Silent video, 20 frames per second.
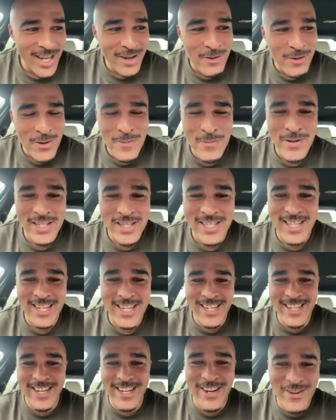we'd be
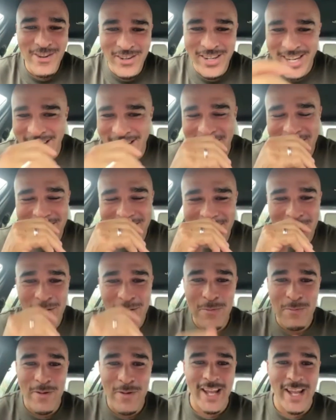lying
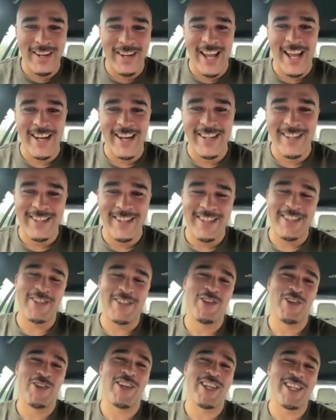down in bed, and
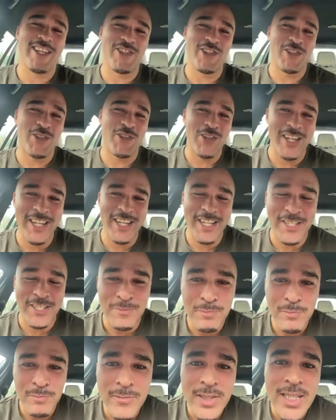you know, he'll just go like
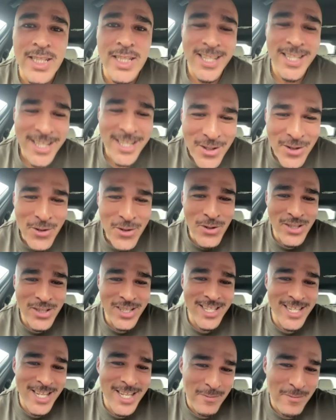this. You know,
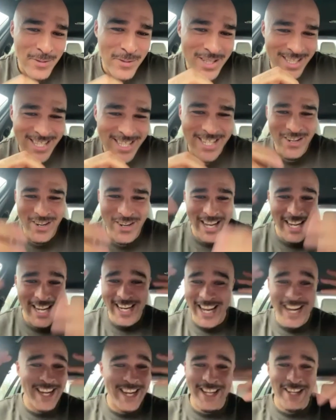Zeebs, you know,
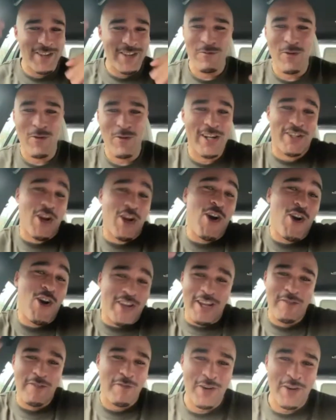and then we're
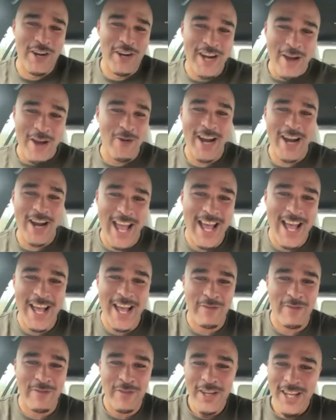talking for an hour and a
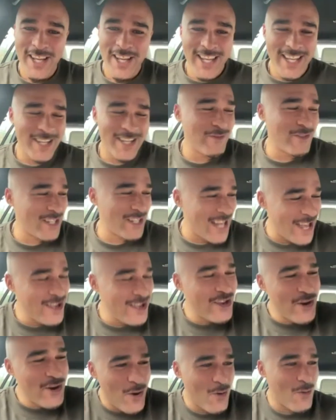half. He'd be like,
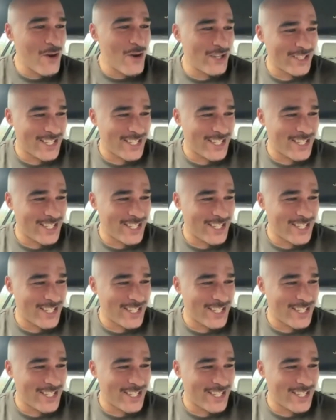you know what,